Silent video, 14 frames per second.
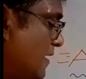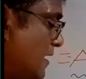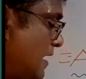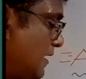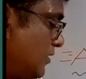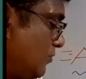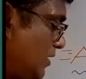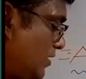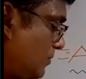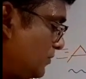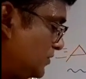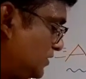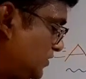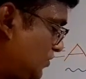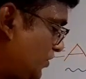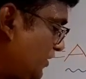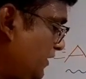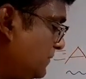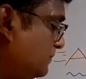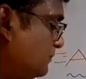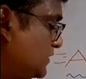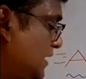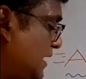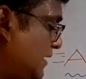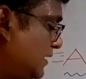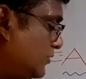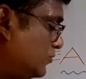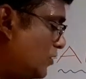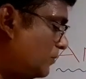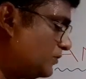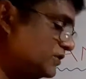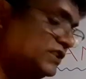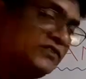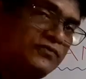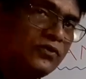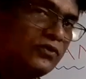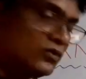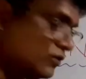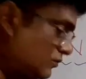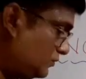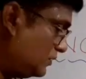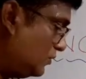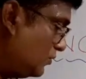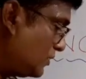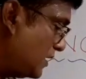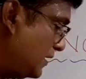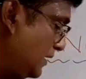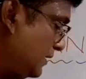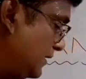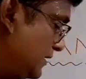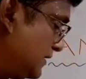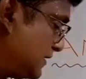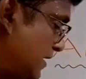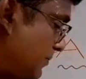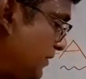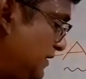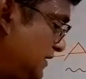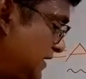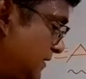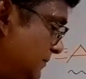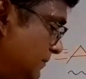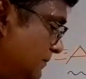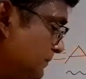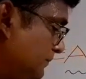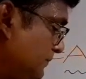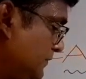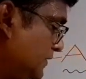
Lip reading: Angle 1 opposite 3. Angle 2 opposite 4. Then look at it. It is coming same.